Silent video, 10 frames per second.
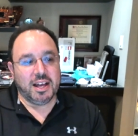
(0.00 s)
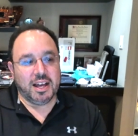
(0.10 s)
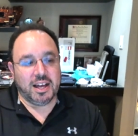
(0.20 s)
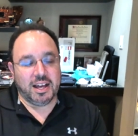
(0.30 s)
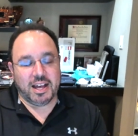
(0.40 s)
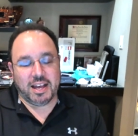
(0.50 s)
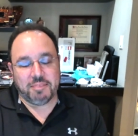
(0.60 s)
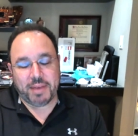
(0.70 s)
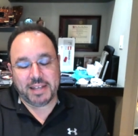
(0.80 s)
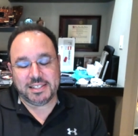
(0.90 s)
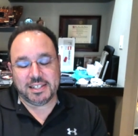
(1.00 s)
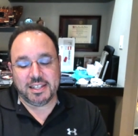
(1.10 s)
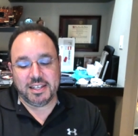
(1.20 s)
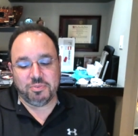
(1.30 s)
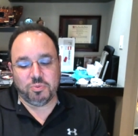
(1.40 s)
Uh, and
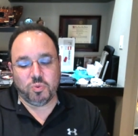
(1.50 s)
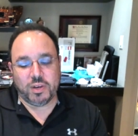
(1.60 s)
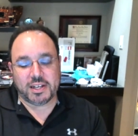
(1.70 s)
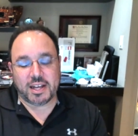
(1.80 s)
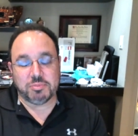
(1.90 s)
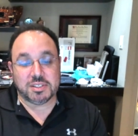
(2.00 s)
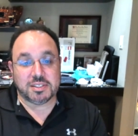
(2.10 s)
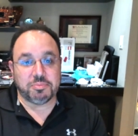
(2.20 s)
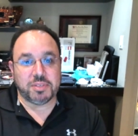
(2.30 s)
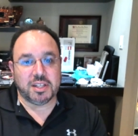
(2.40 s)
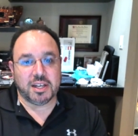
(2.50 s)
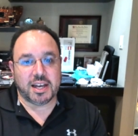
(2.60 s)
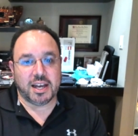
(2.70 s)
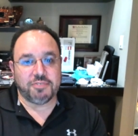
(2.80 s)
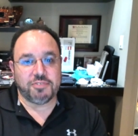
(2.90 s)
basically, when it comes to something like
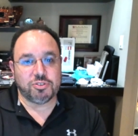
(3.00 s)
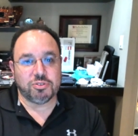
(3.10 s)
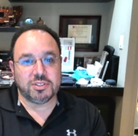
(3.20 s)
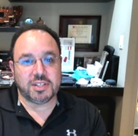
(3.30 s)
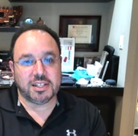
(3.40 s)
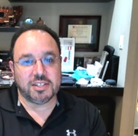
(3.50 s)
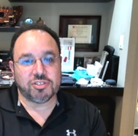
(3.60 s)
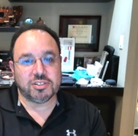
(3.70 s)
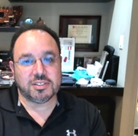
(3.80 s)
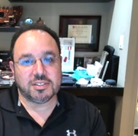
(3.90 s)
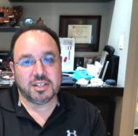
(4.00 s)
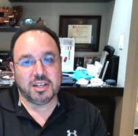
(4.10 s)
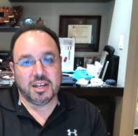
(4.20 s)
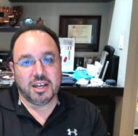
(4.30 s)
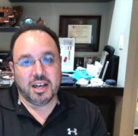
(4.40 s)
artificial intelligence,
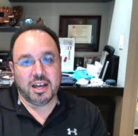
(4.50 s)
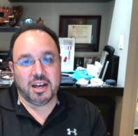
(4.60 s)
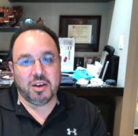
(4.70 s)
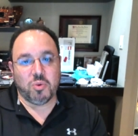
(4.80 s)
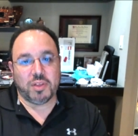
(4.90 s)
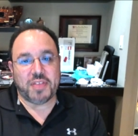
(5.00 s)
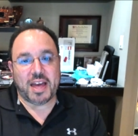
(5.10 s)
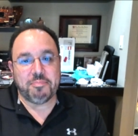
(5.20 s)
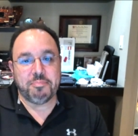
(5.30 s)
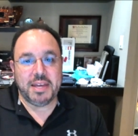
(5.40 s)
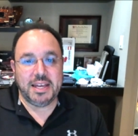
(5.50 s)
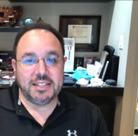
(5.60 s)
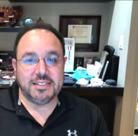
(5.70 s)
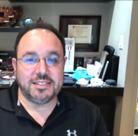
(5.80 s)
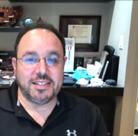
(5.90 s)
uh, what that
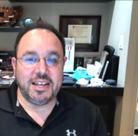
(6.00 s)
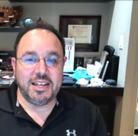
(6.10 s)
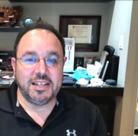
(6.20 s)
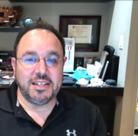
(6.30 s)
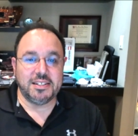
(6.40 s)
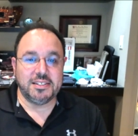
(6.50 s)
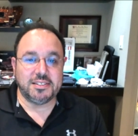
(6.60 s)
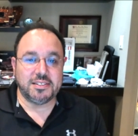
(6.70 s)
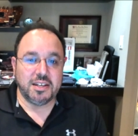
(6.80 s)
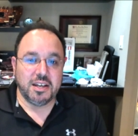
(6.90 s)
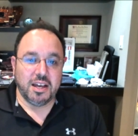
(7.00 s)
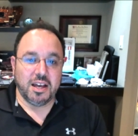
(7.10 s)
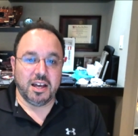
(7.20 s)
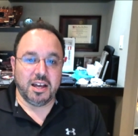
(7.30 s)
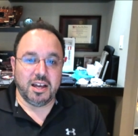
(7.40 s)
means is
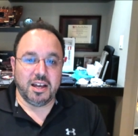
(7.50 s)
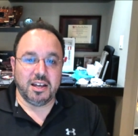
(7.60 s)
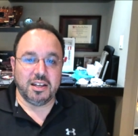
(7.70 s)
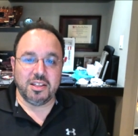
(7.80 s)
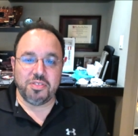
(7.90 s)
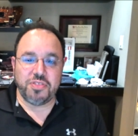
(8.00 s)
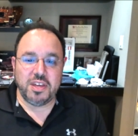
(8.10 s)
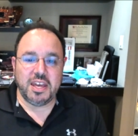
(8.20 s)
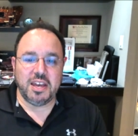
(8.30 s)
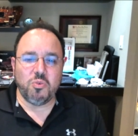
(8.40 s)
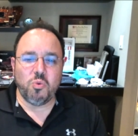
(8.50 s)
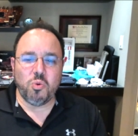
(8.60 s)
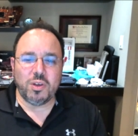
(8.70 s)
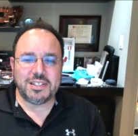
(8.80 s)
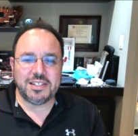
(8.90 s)
uh, thinking,
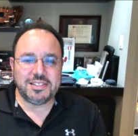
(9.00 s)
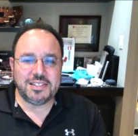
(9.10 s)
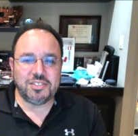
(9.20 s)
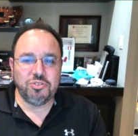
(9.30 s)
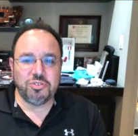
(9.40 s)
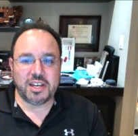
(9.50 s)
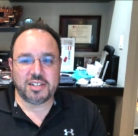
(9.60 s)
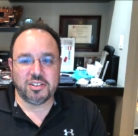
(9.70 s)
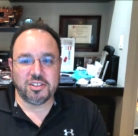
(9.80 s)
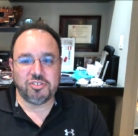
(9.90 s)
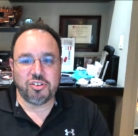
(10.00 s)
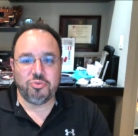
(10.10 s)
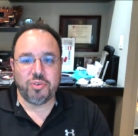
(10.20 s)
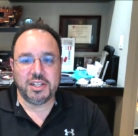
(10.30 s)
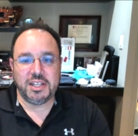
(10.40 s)
what does this new technology
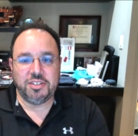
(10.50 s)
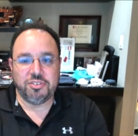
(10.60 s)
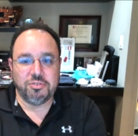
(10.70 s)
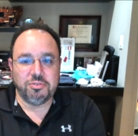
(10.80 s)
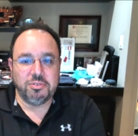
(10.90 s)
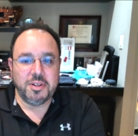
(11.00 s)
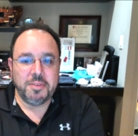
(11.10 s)
really do?